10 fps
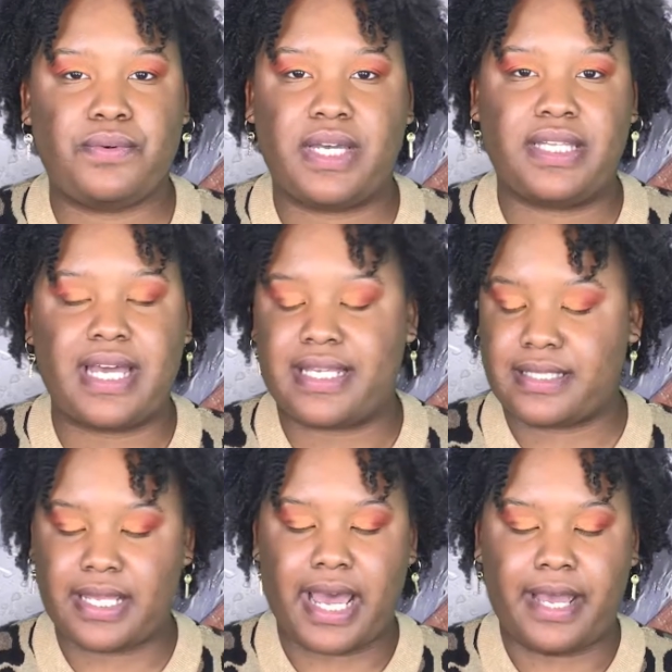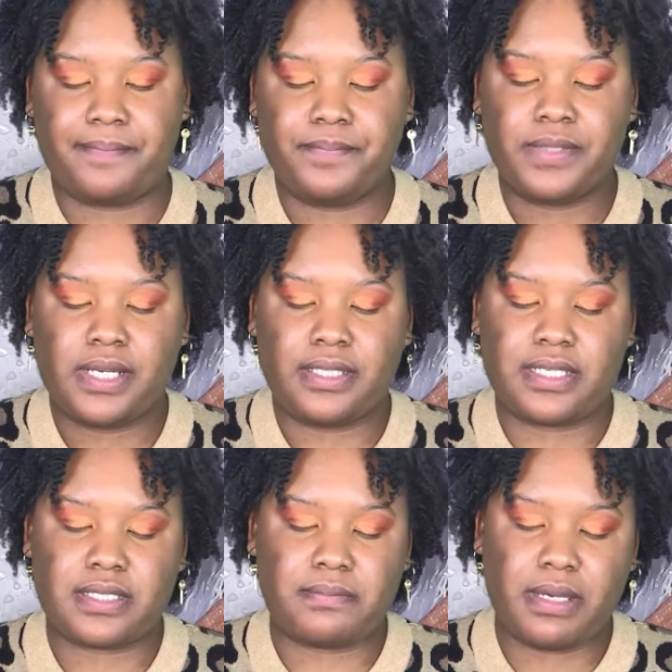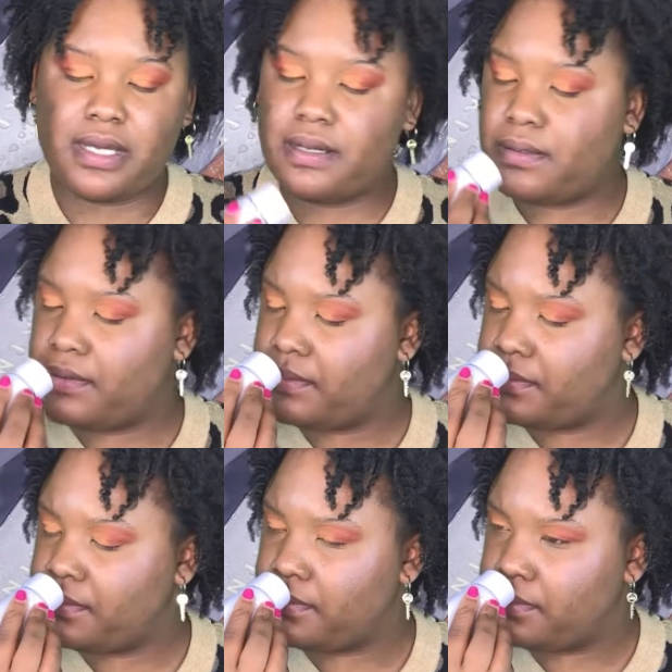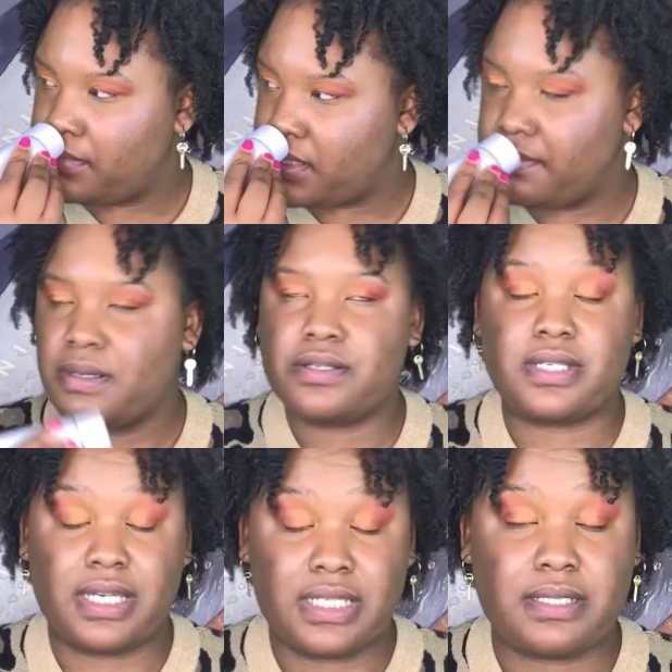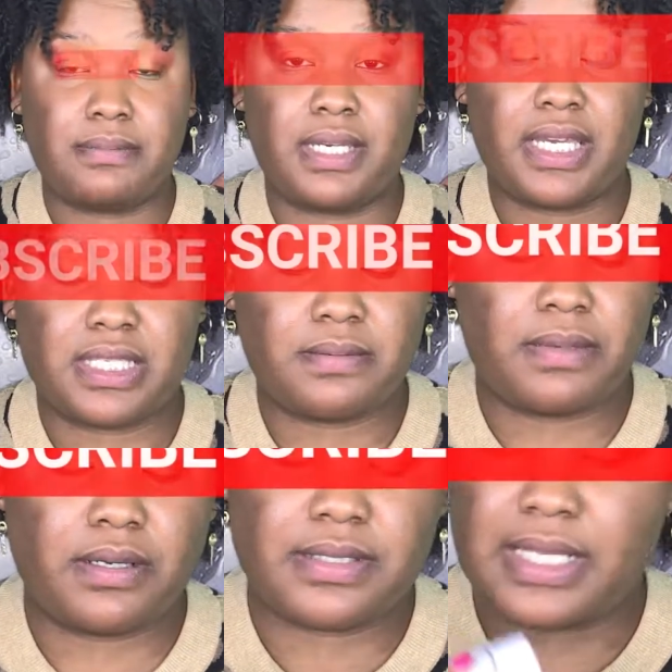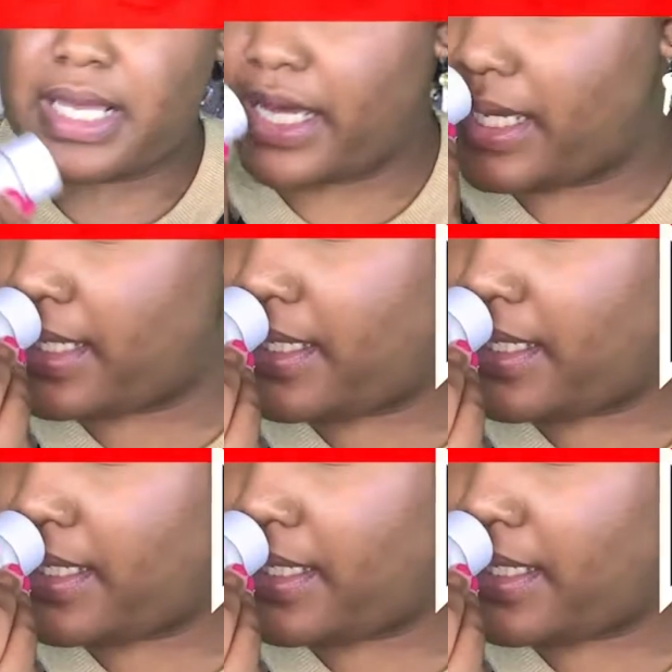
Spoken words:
and that's that. The smell smells good to me. It smells like